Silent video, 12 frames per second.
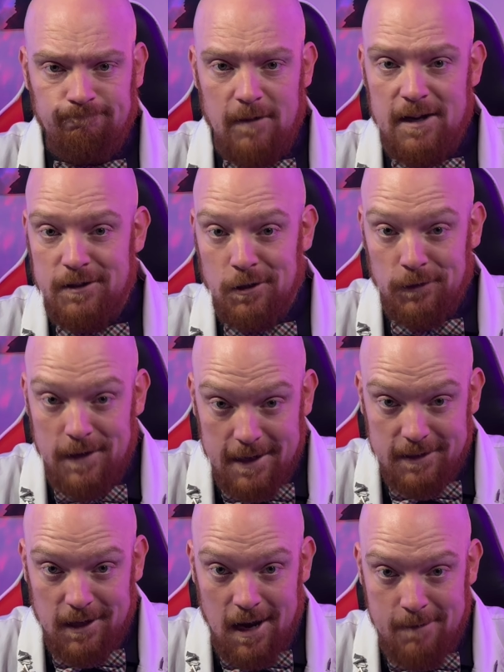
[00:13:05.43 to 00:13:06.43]
Until
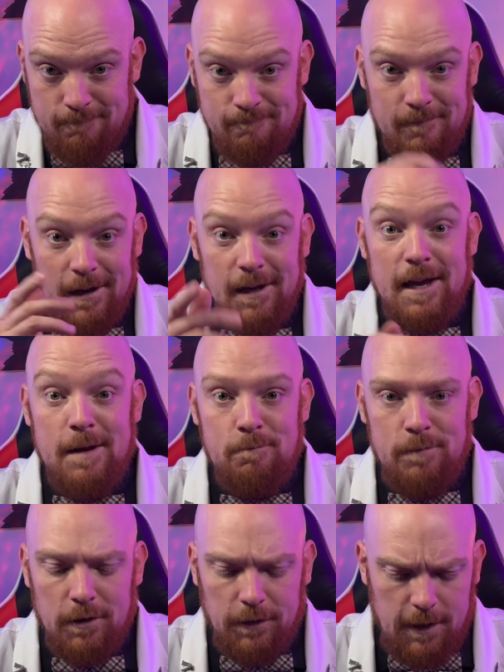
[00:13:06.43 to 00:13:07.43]
next time,
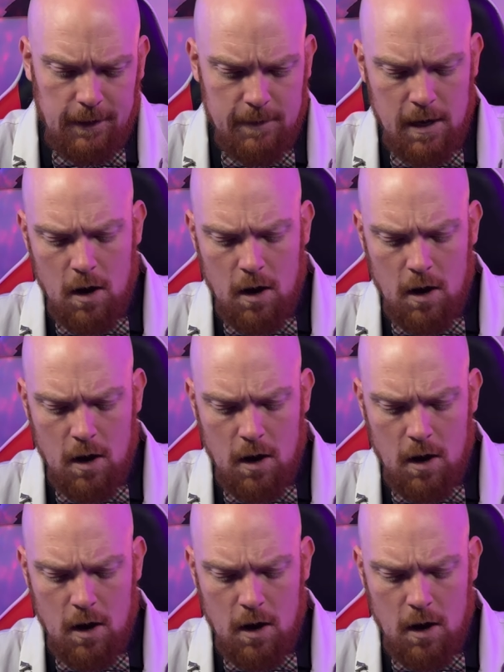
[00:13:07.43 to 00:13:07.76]
keep building.